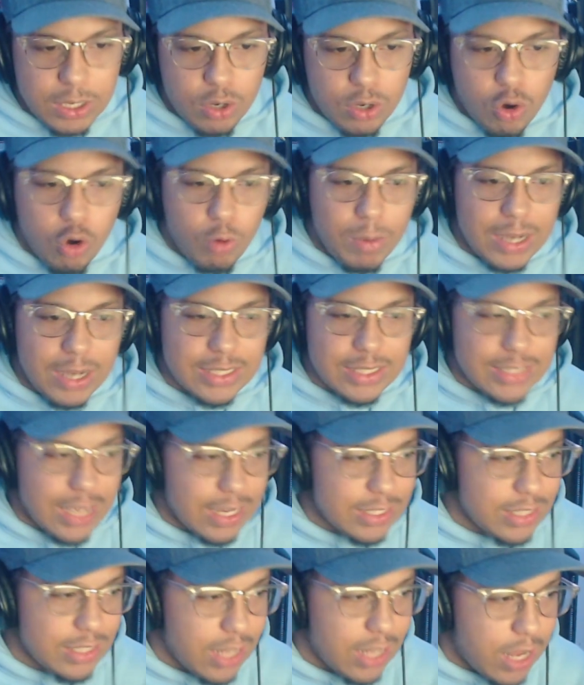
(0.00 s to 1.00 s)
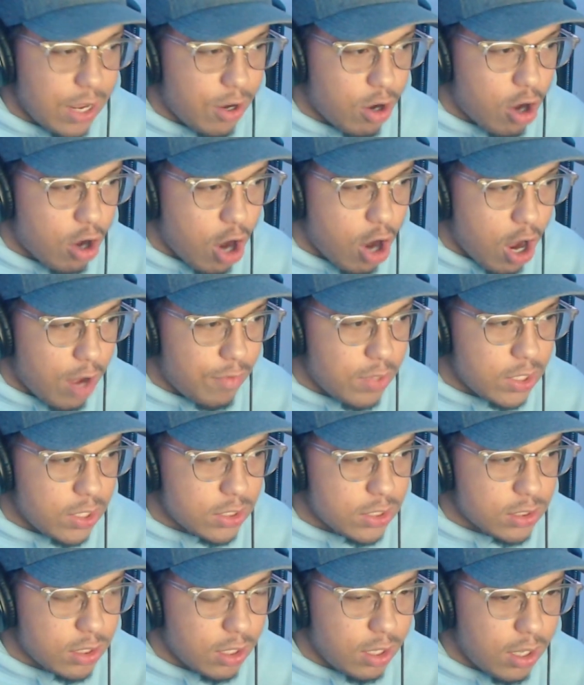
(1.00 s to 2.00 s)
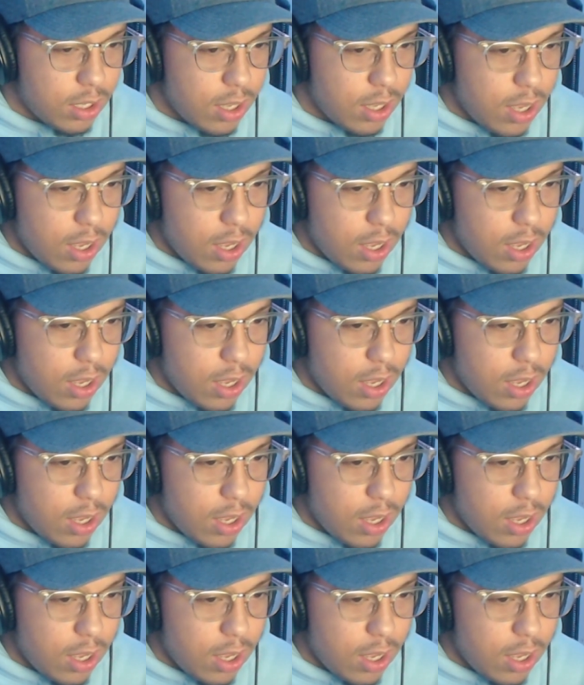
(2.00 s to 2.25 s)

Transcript: goal by Zack Snyder, obviously,